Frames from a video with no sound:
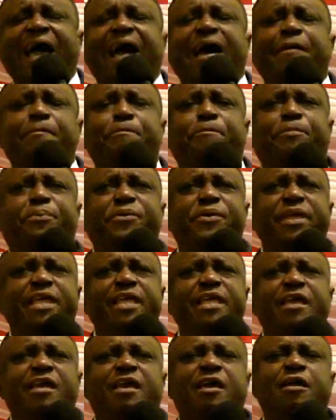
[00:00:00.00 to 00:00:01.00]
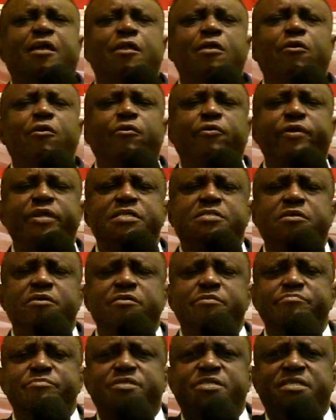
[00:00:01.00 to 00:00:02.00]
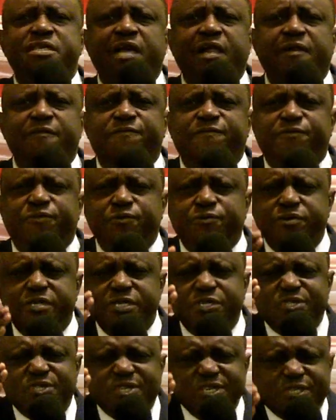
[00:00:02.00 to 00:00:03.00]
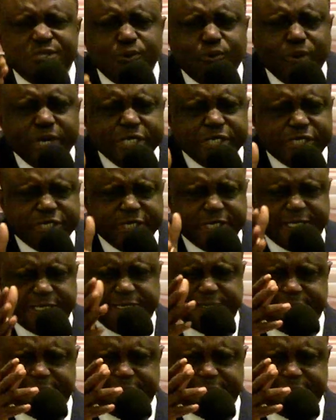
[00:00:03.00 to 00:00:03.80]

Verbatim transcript: and bring glory to himself through the situation.